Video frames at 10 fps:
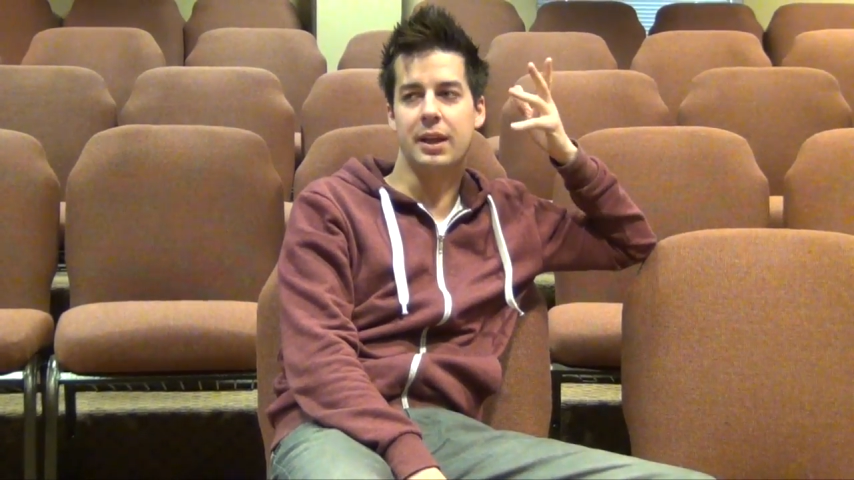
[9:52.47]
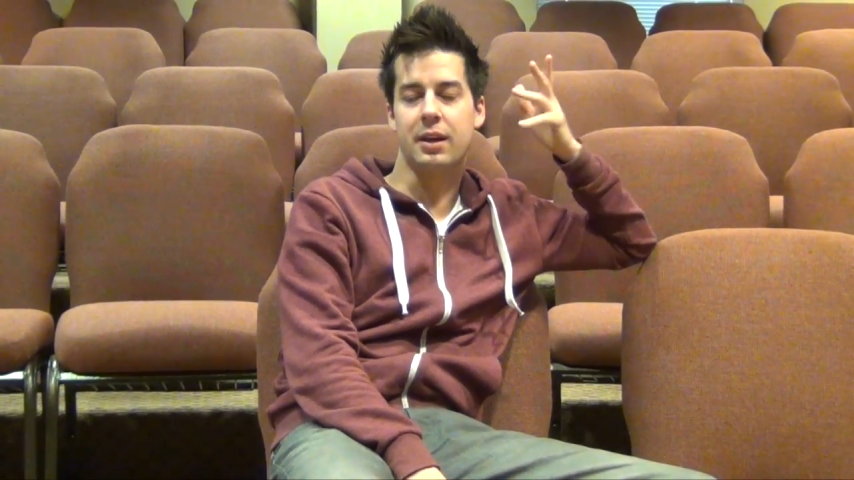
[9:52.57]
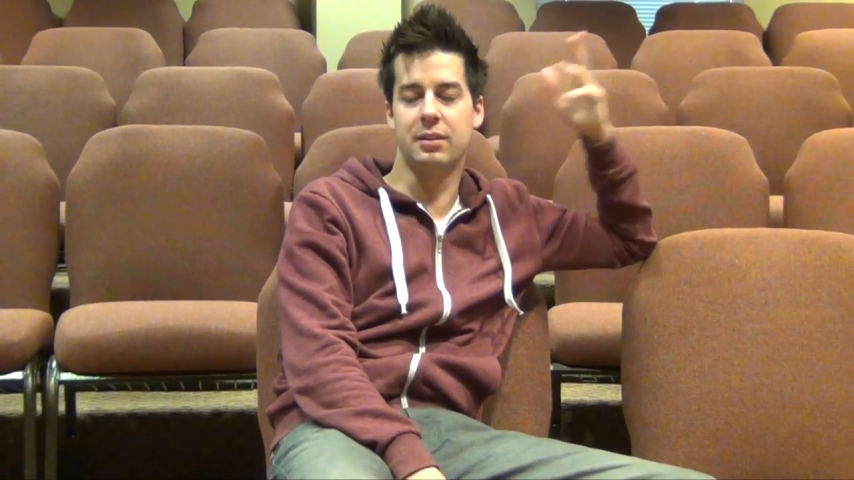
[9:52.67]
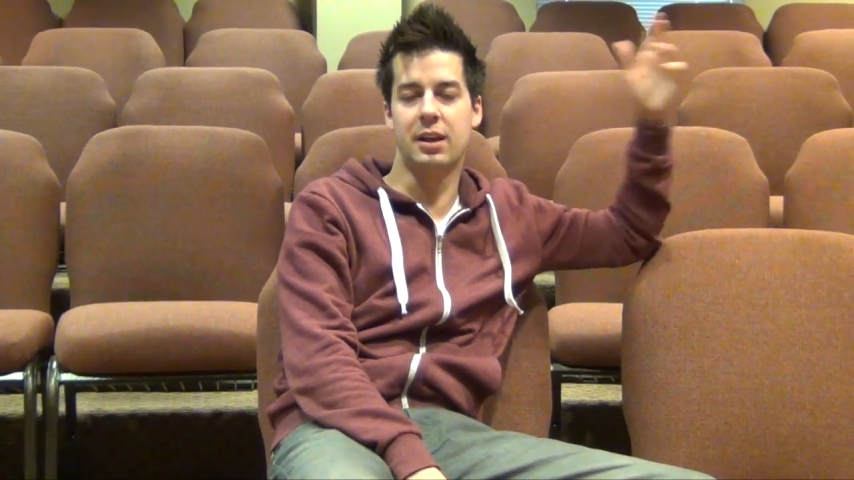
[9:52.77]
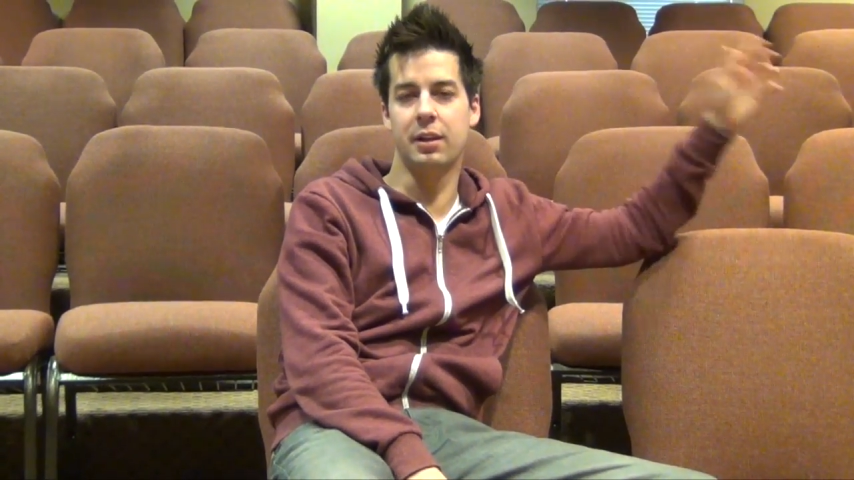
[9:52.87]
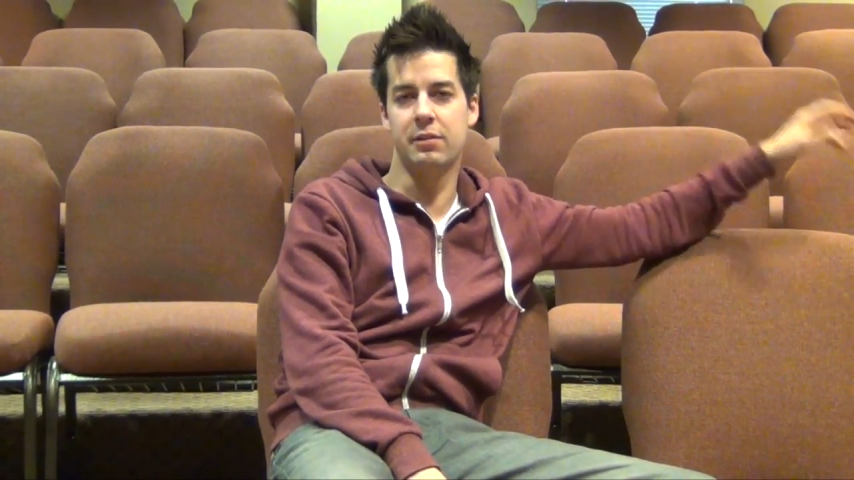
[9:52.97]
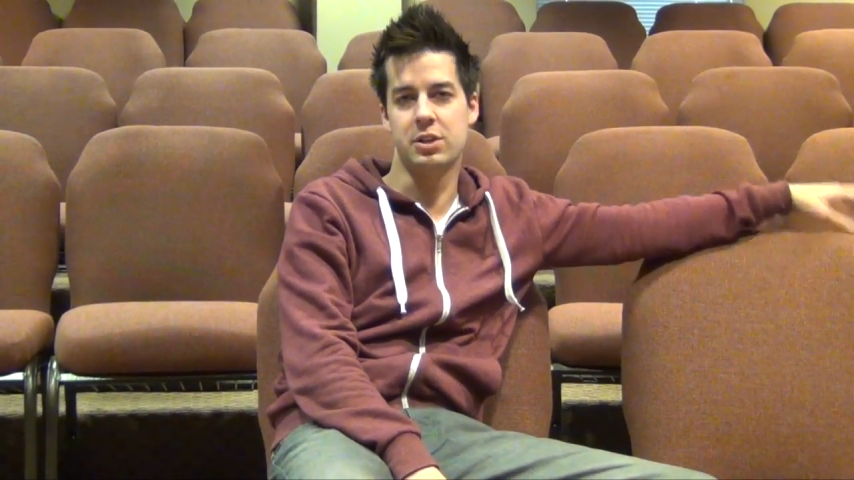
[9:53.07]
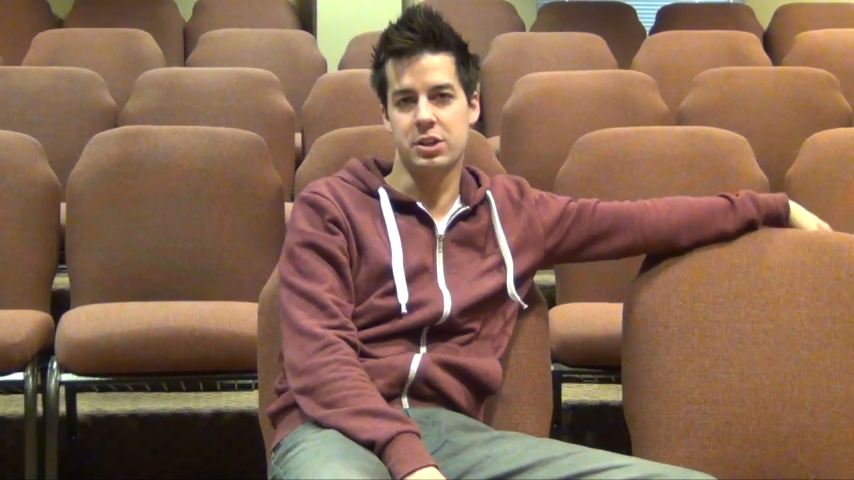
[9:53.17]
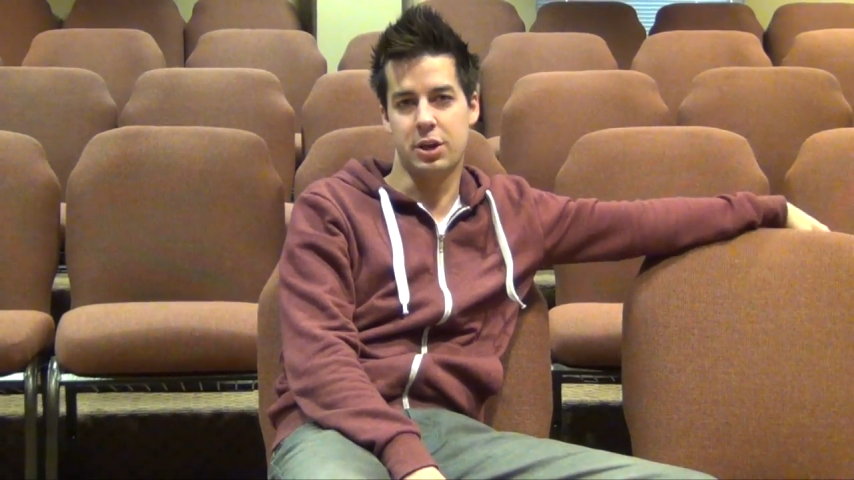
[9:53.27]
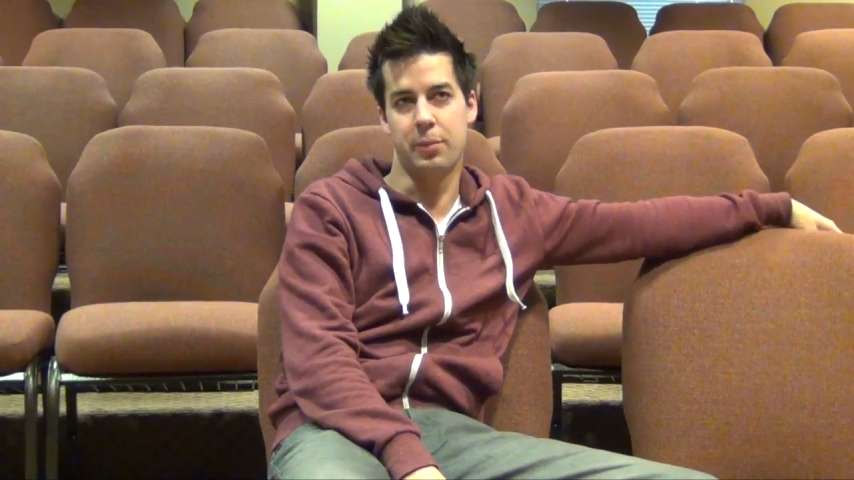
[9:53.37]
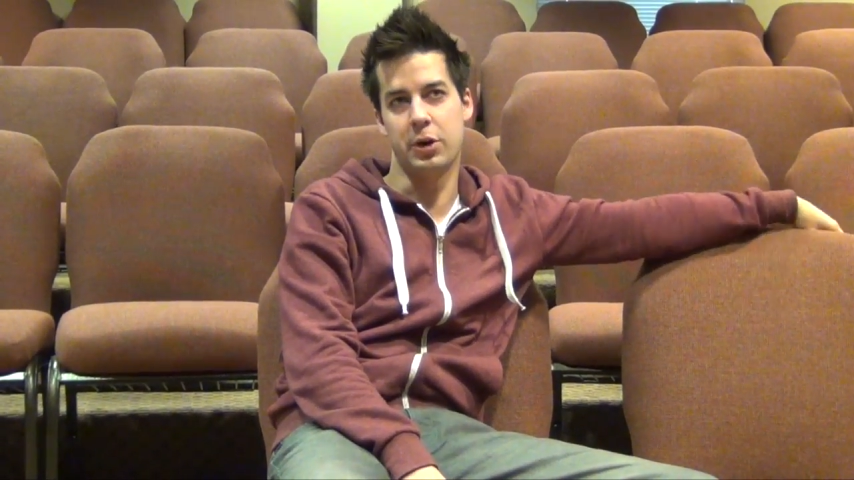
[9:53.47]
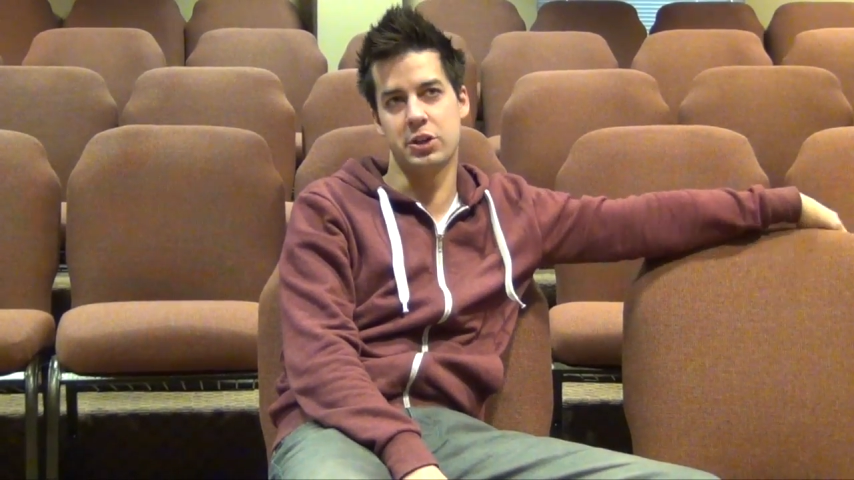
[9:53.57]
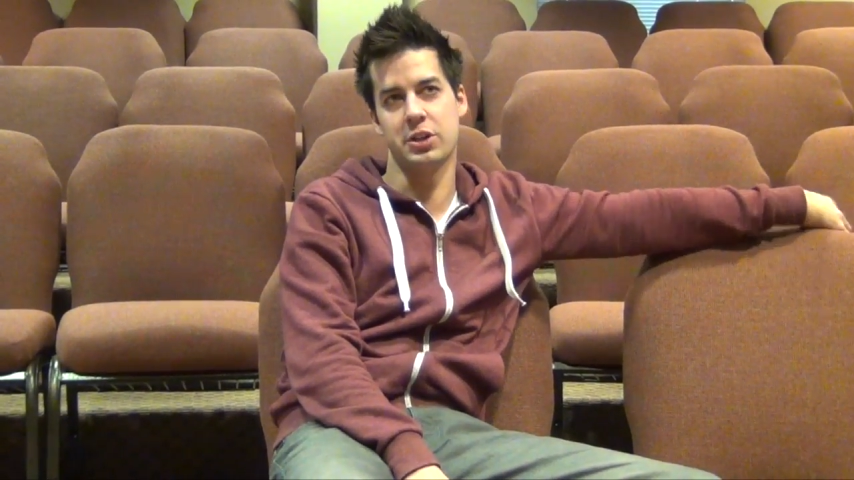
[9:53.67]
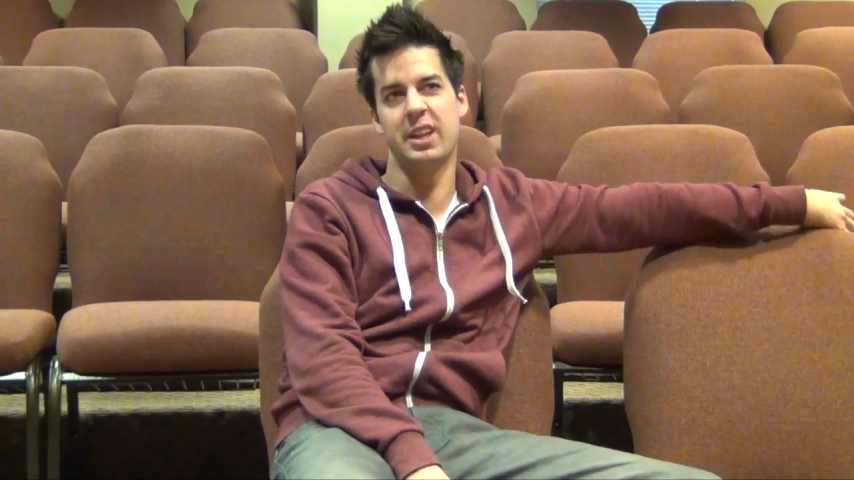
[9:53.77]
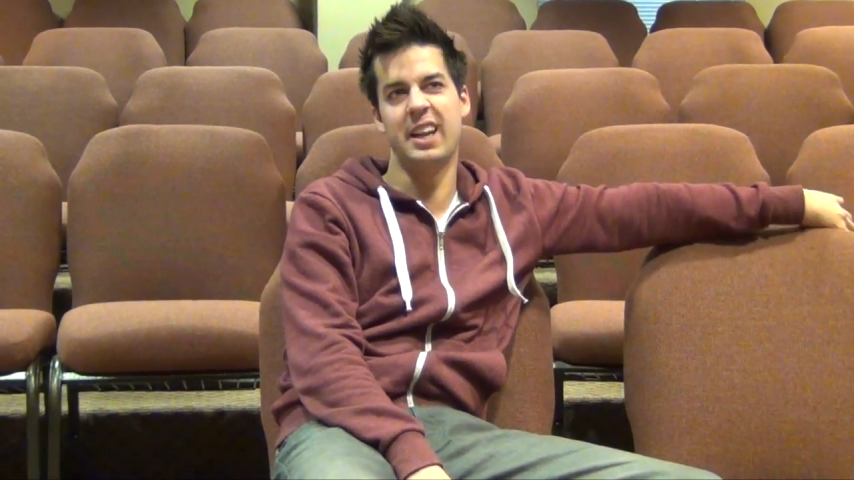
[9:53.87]
like a television
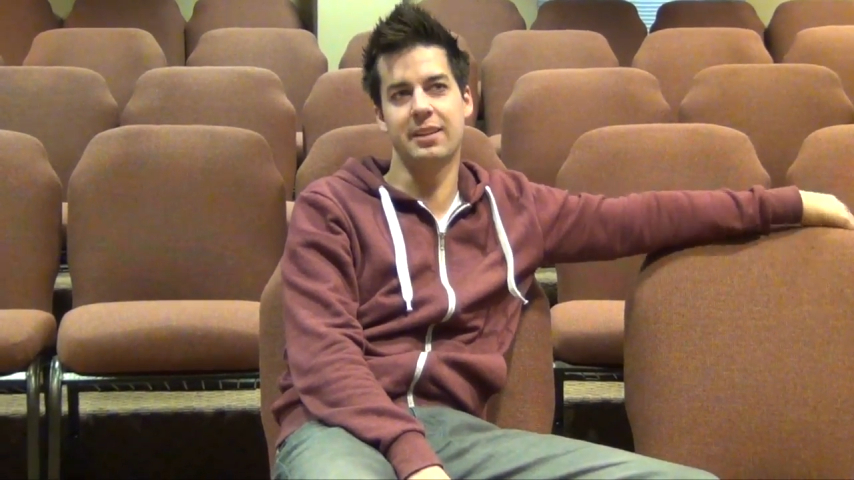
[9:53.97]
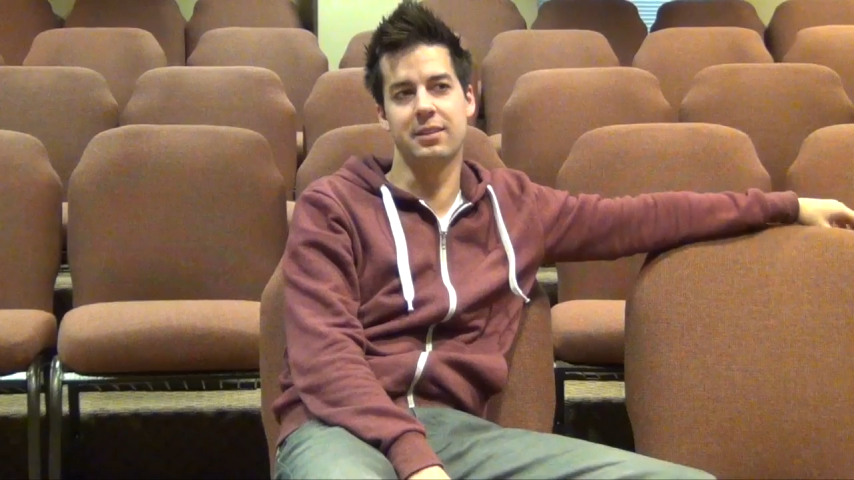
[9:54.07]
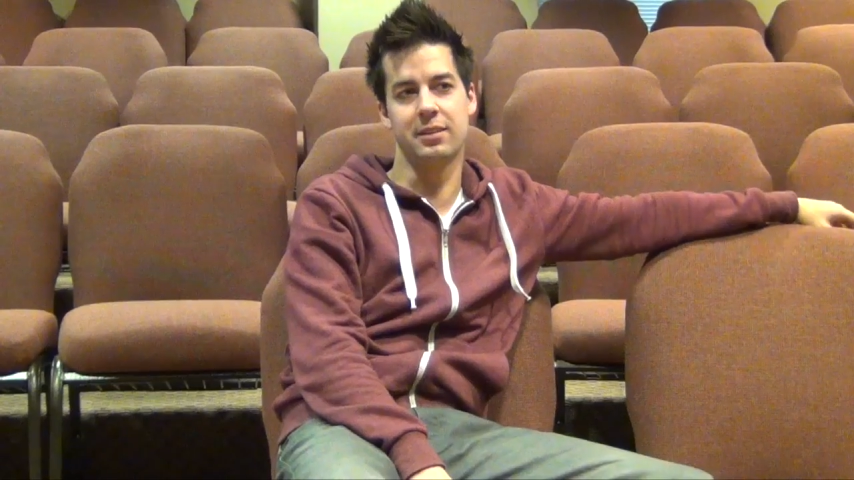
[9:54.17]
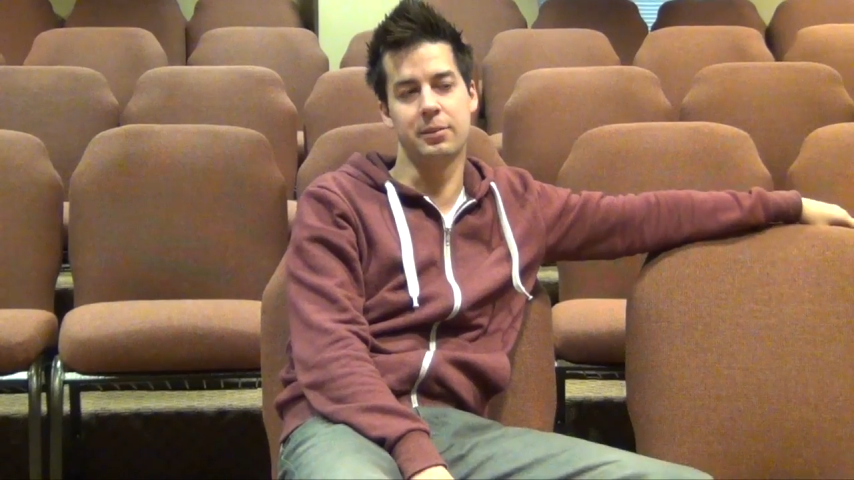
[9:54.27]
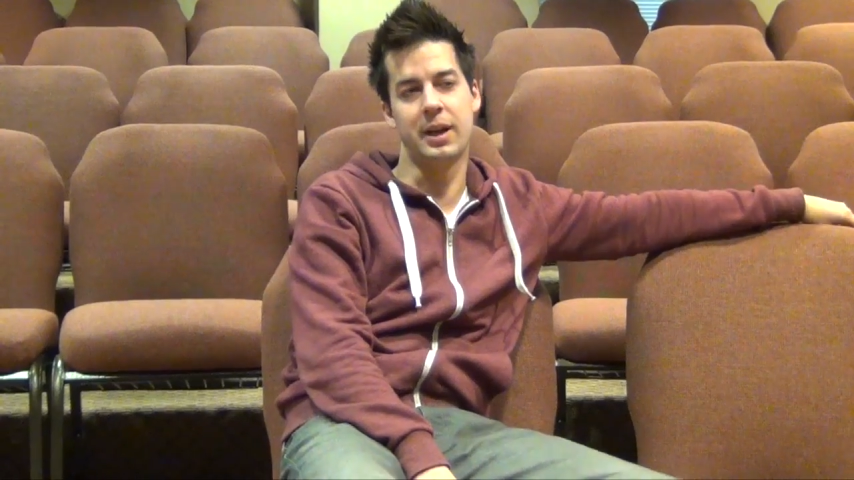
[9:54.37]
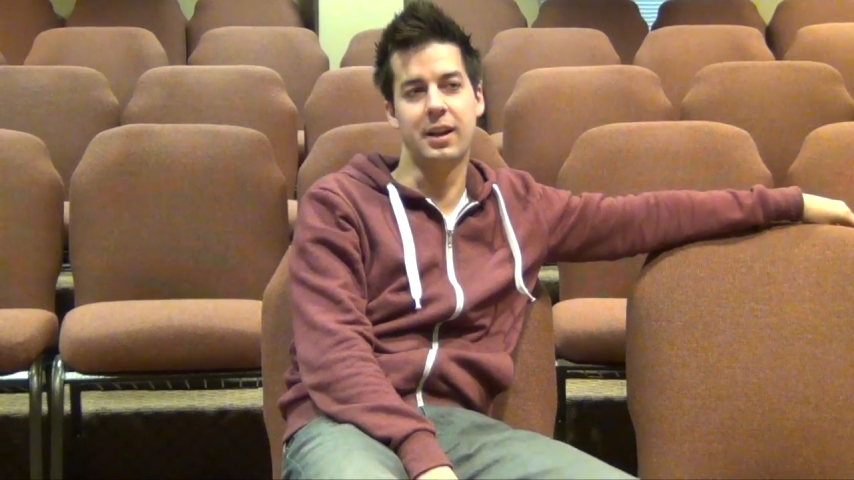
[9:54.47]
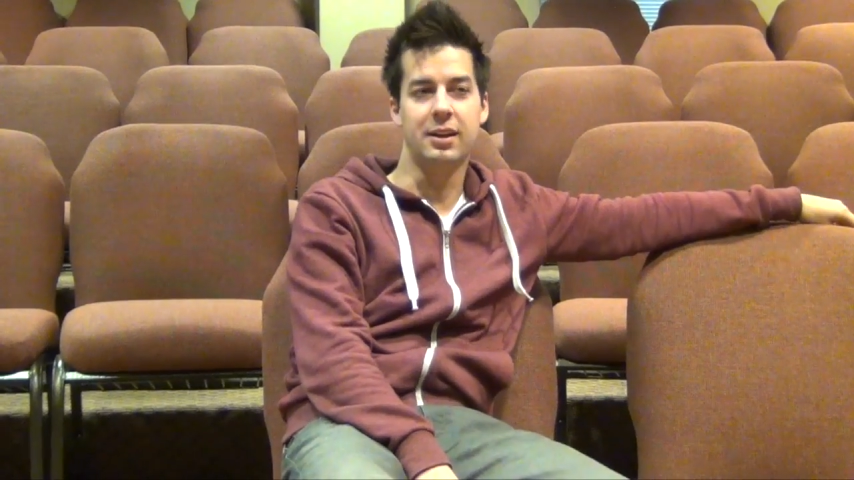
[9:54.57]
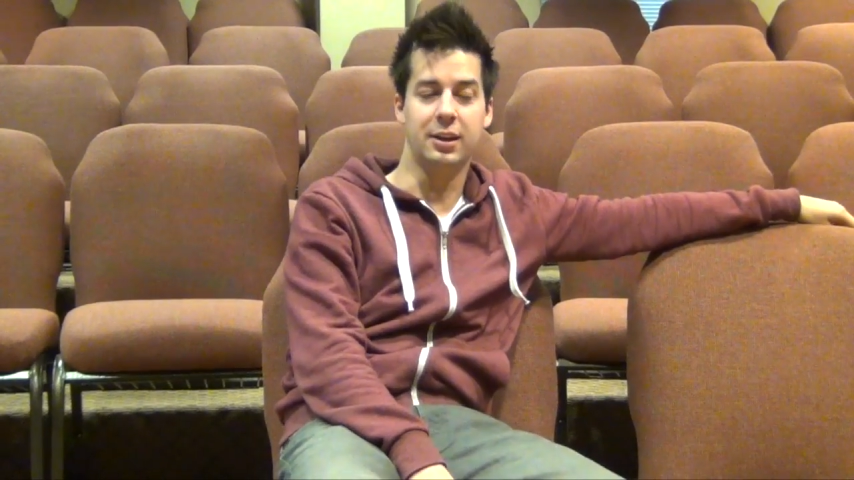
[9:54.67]
commercial in essence about it.